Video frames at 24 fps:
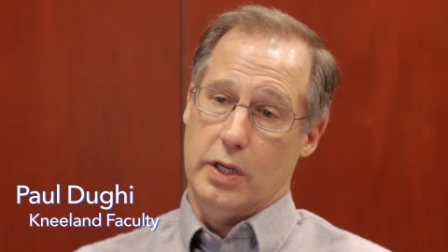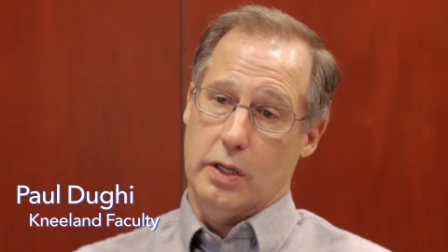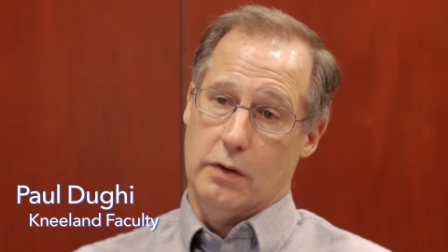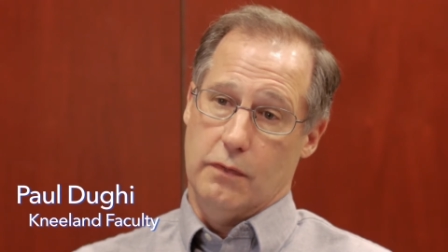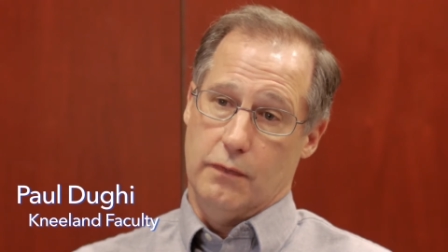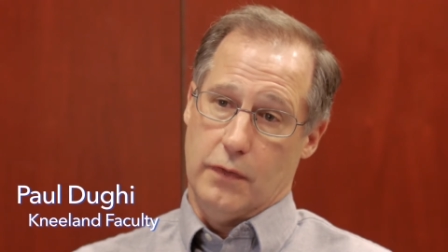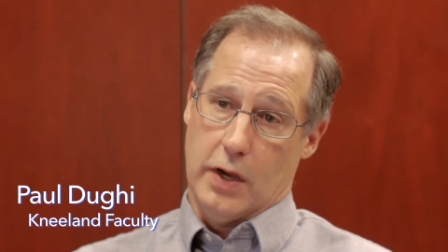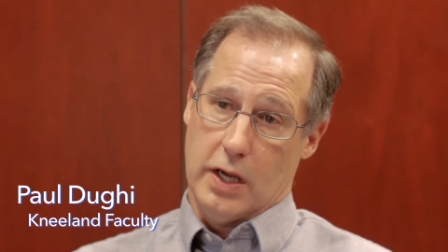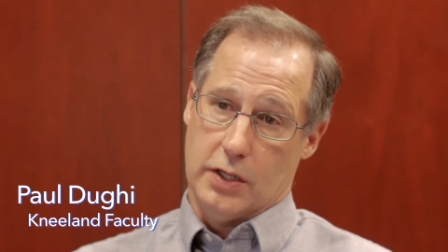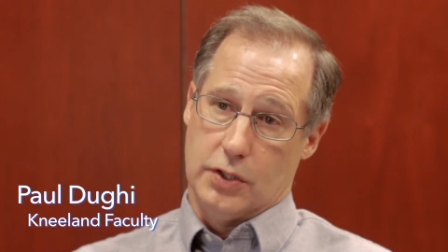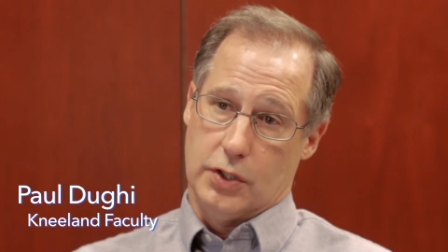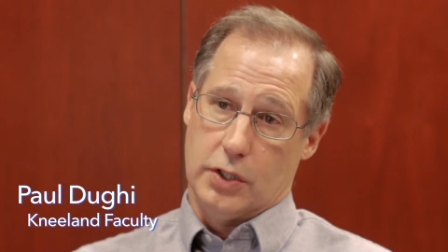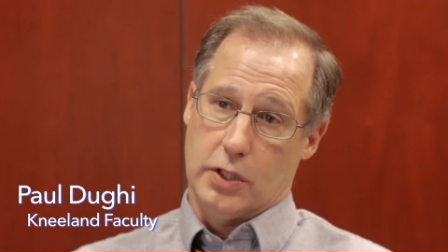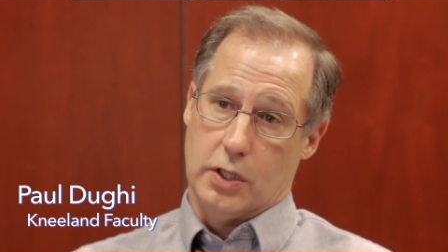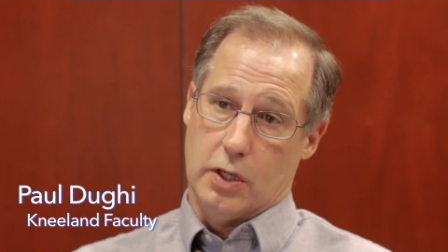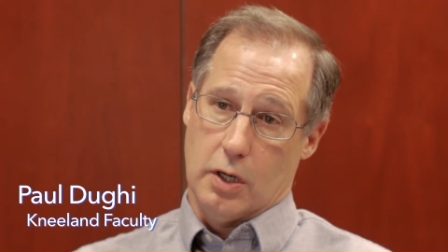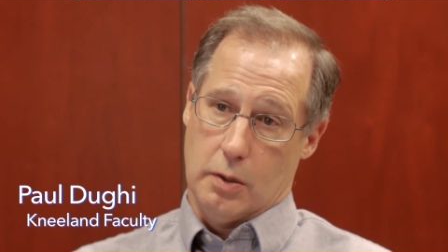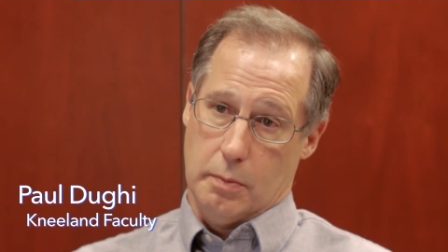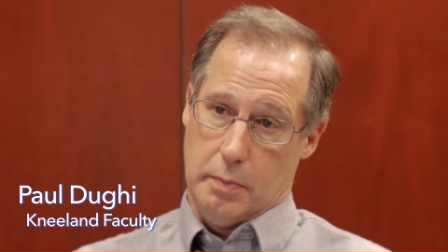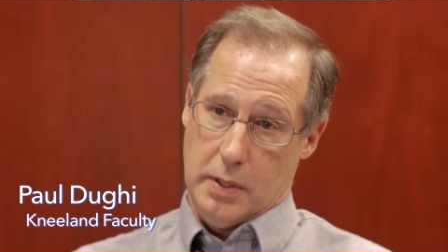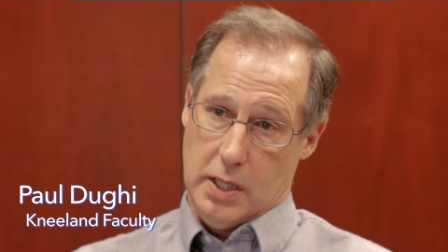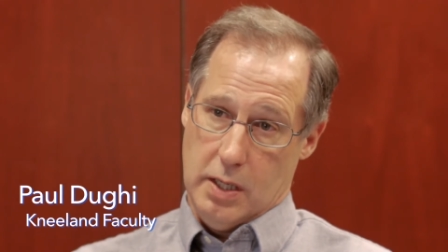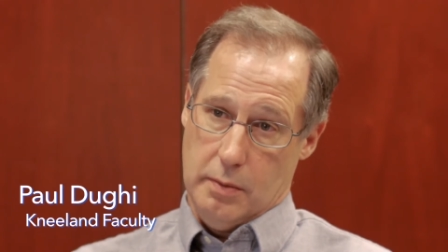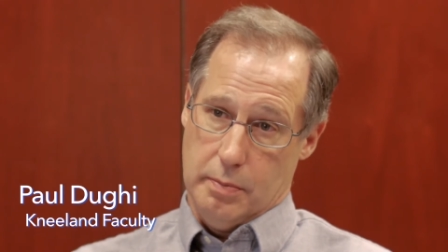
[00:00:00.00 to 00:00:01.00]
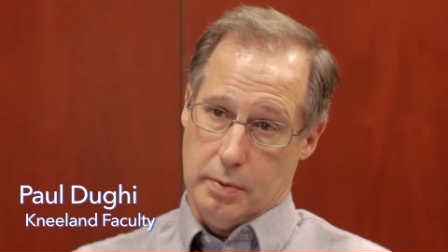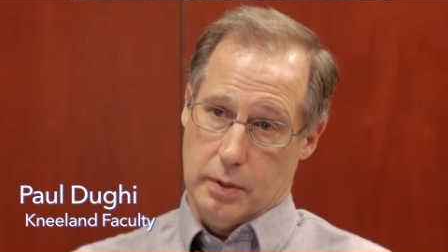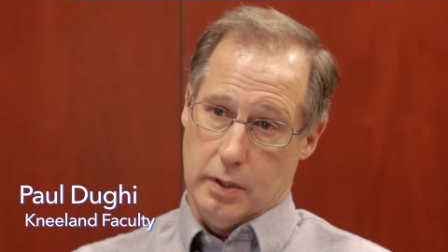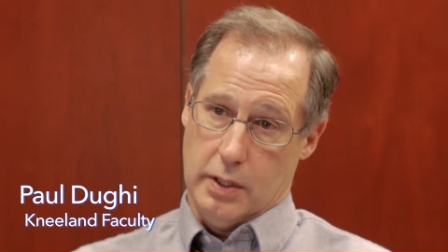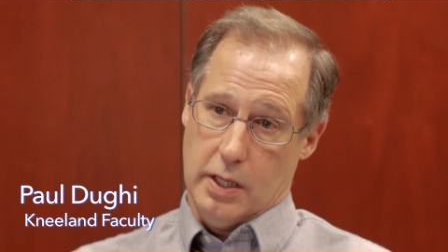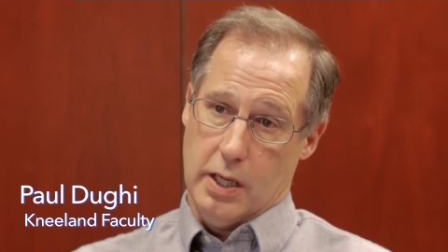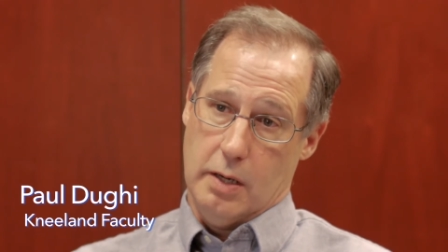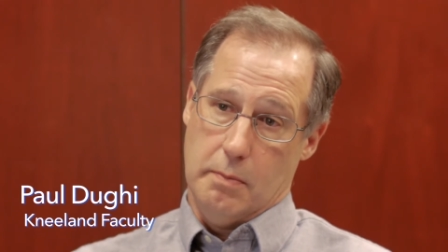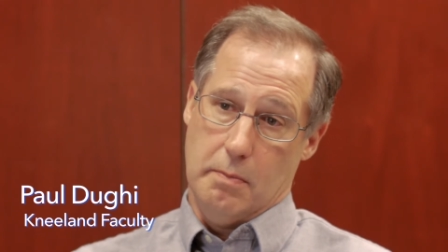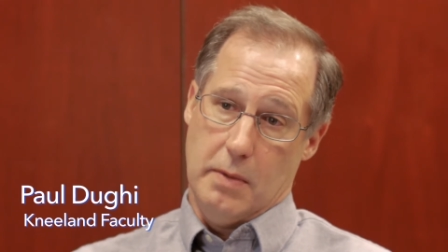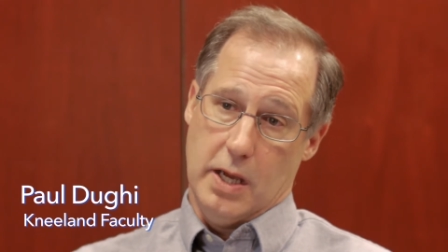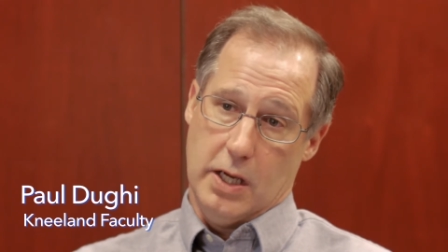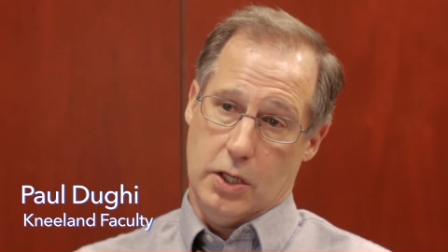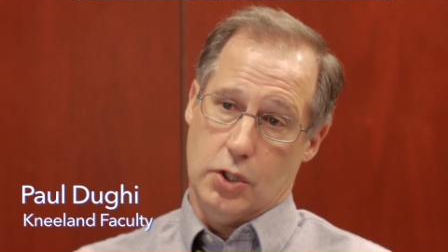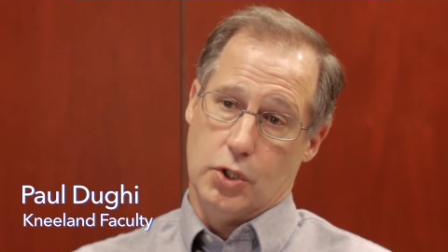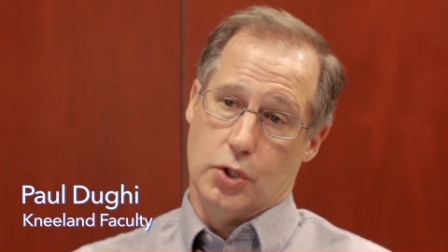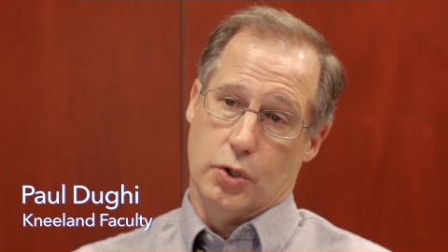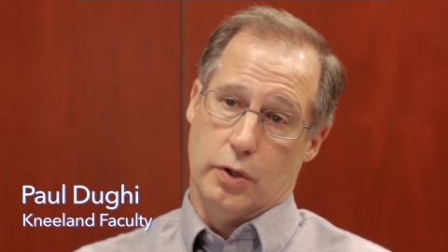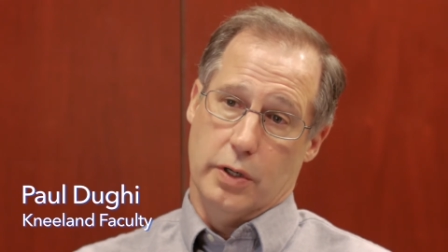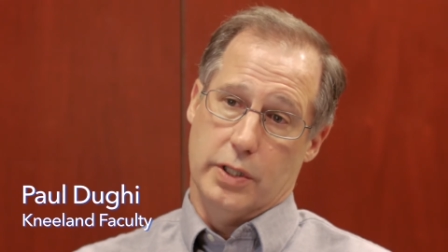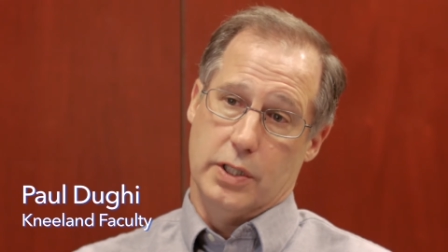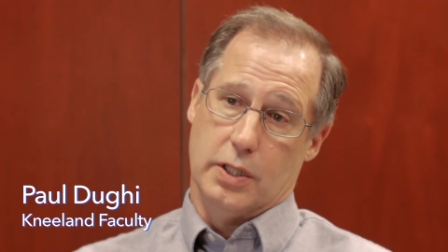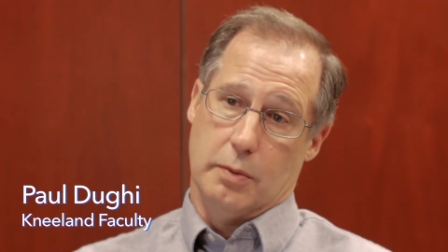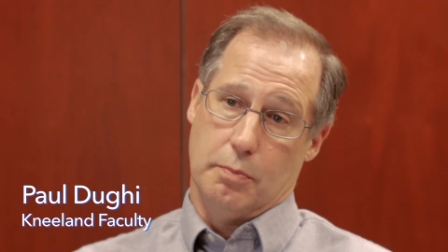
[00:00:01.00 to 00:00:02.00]
invest in our people and make
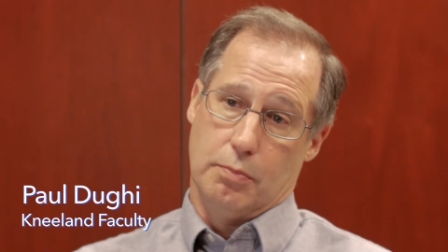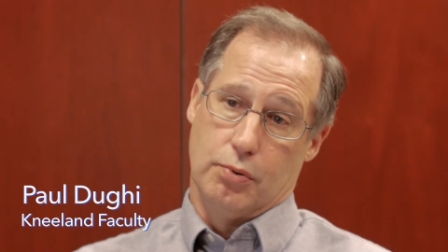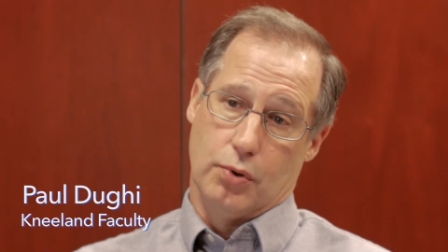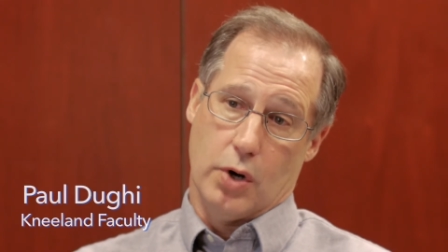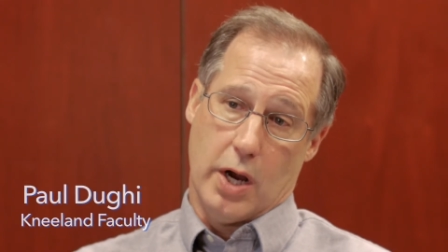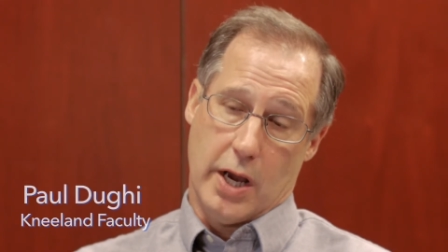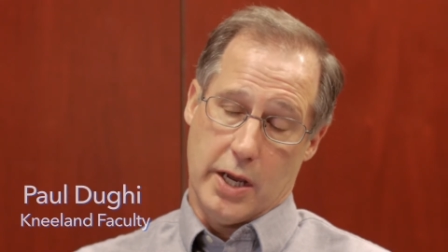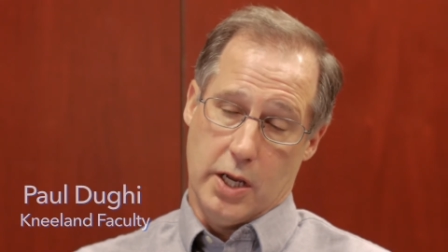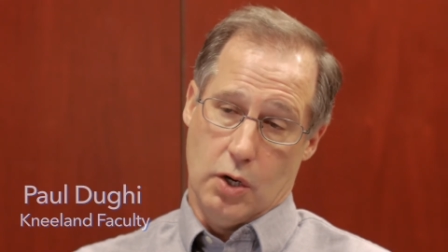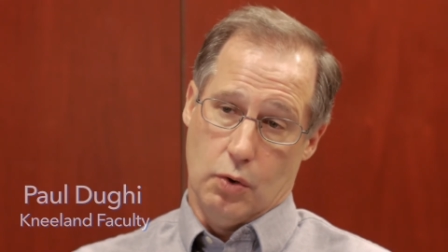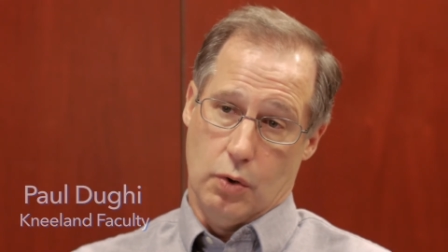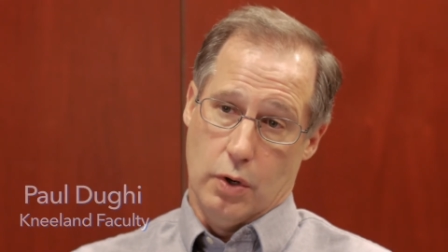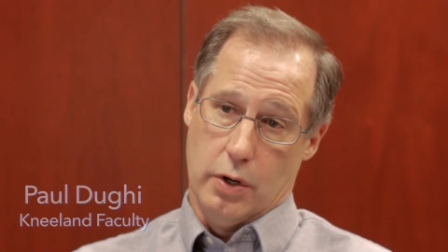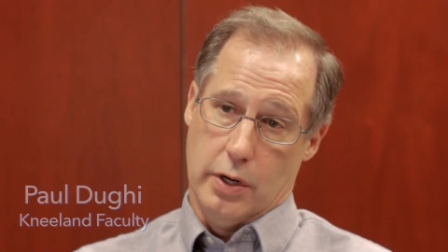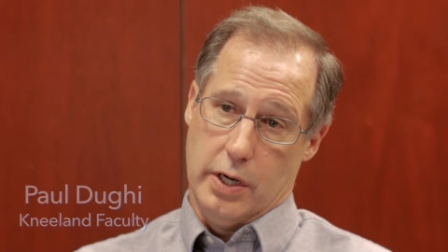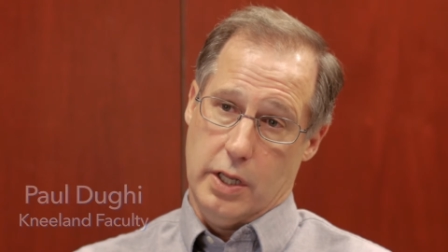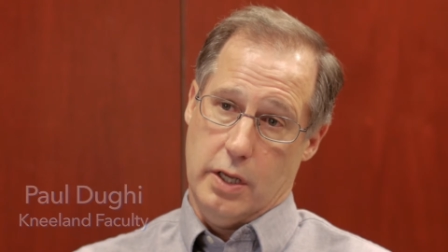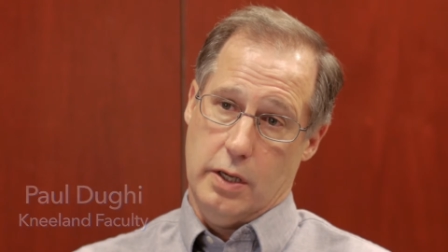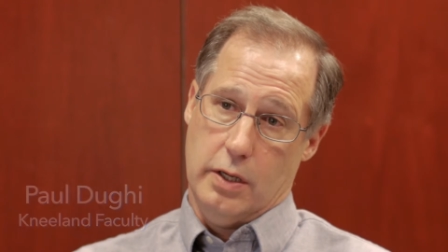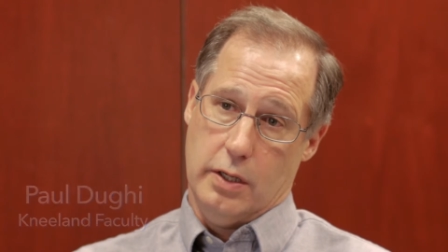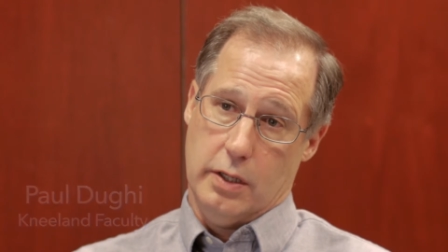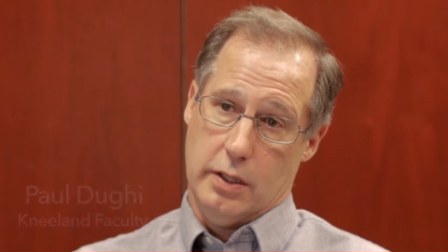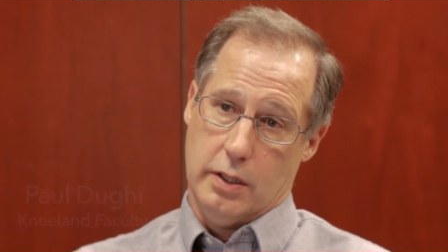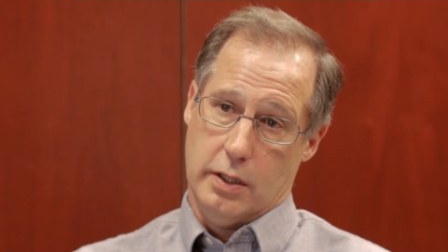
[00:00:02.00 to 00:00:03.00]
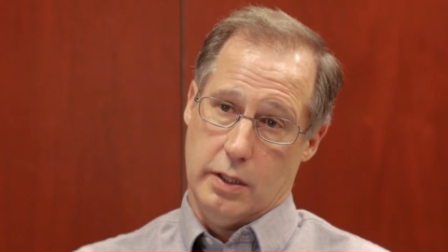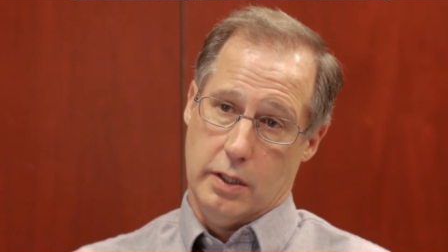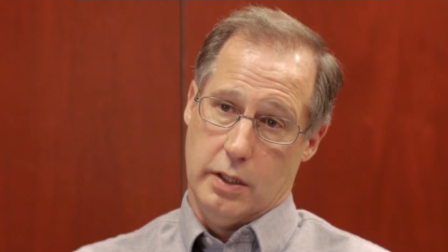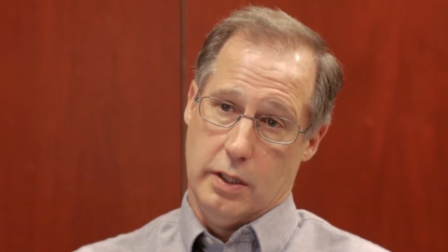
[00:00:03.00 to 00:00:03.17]
sure it's a priority